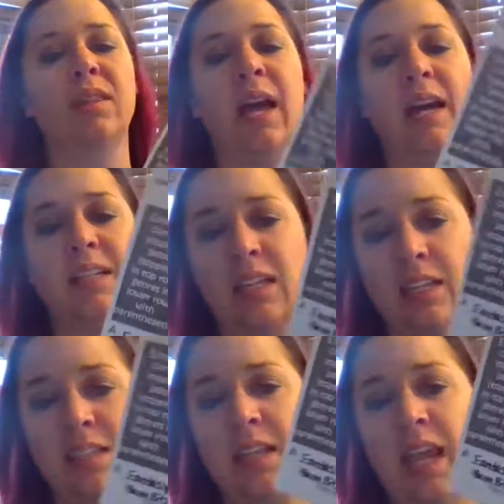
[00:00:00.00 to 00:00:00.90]
that
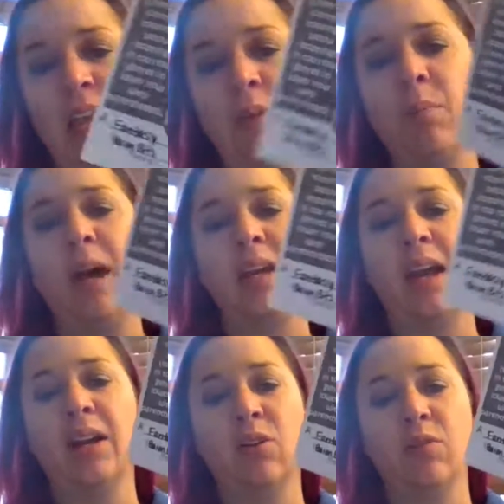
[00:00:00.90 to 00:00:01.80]
is a
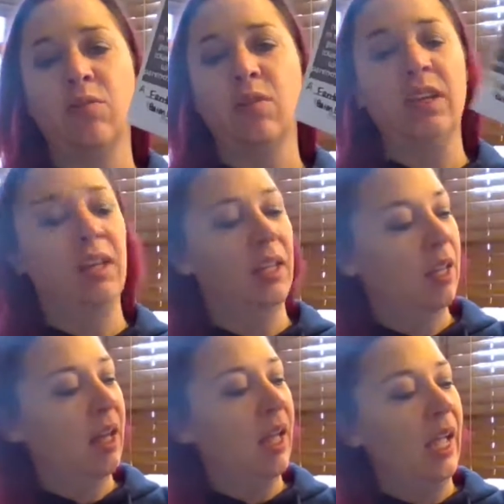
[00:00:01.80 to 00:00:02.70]
biography.
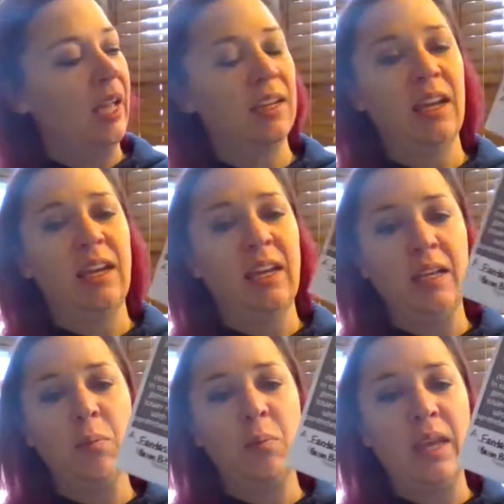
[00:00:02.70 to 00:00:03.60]
And
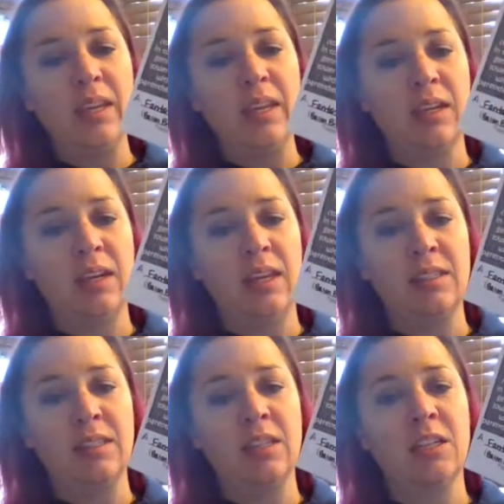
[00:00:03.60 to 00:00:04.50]
Canadian bacon
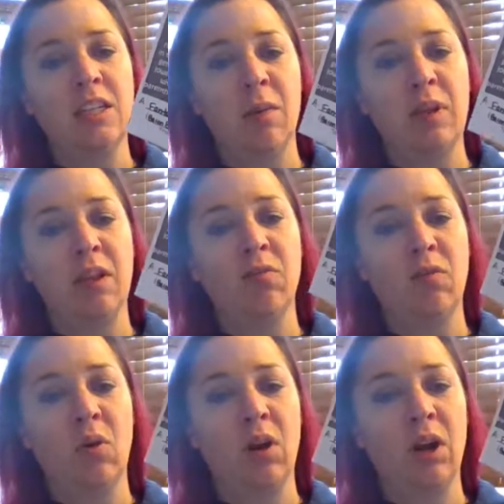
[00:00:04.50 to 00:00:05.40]
is the topping
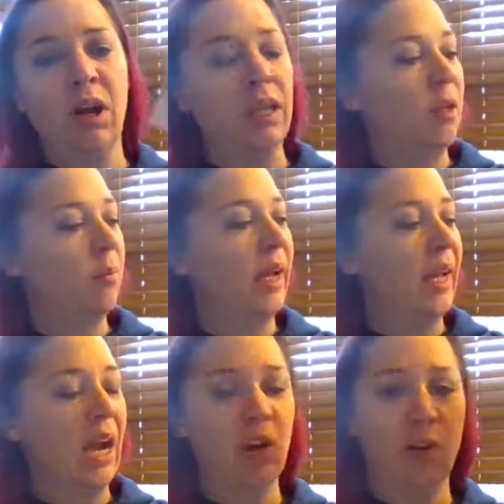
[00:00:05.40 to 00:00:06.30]
for
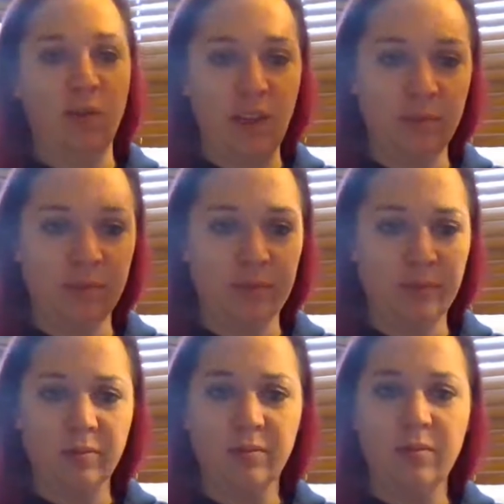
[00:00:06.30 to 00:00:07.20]
biography.
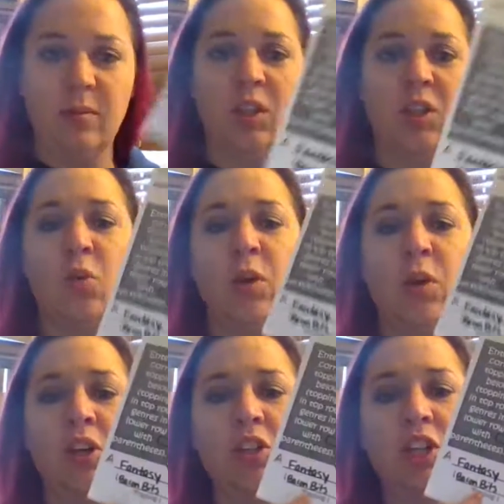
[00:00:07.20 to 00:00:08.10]
So what
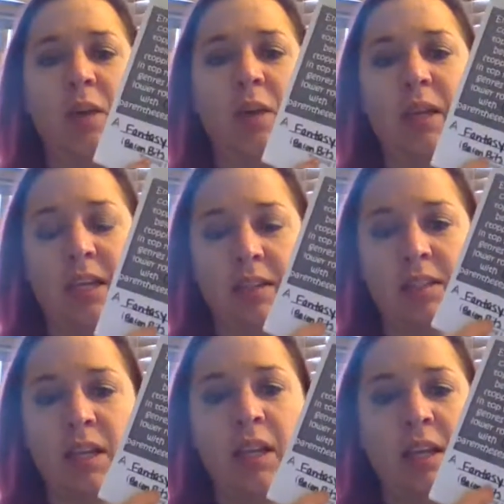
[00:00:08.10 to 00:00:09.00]
your job is
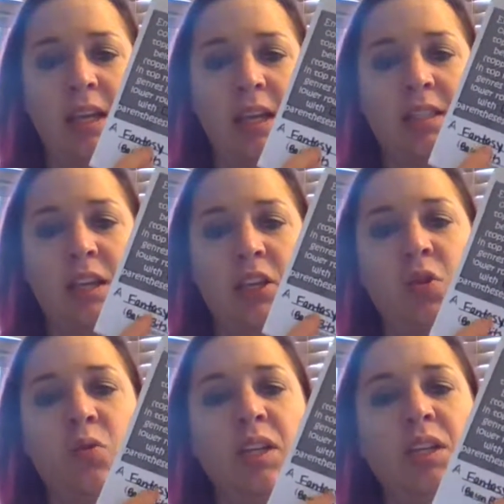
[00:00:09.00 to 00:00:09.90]
that you
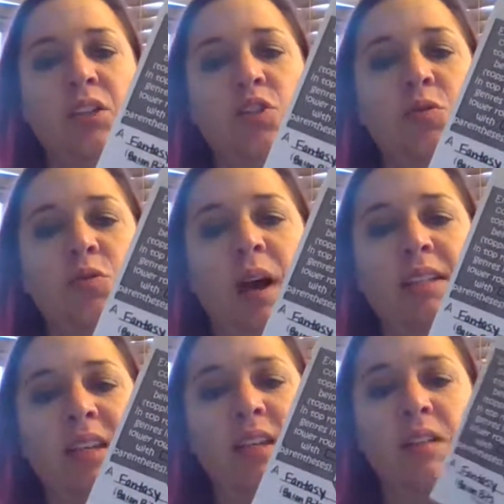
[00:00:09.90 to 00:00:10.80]
need to
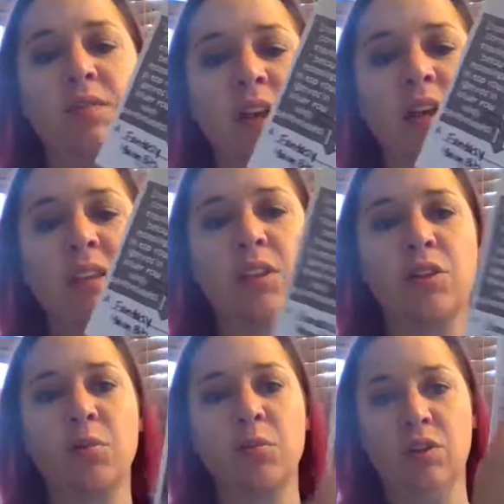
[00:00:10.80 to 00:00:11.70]
identify the
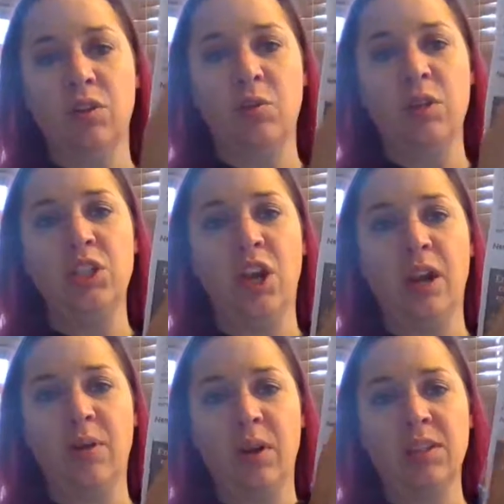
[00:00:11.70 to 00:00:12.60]
3
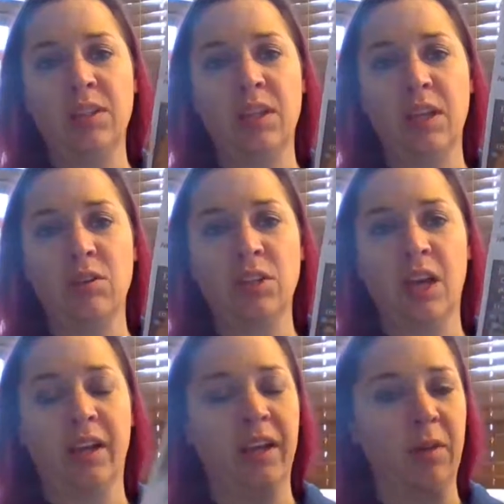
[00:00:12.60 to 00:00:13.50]
genres that they are
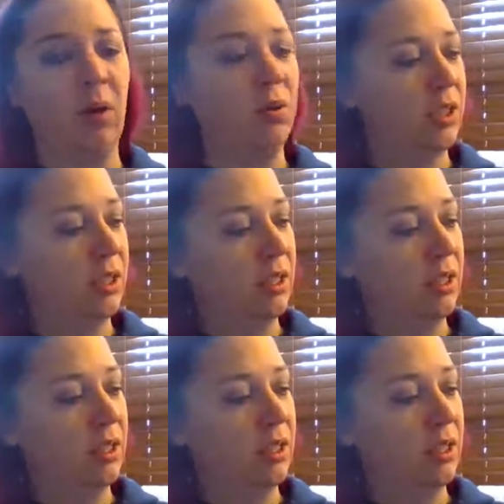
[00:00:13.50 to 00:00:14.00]
talking about,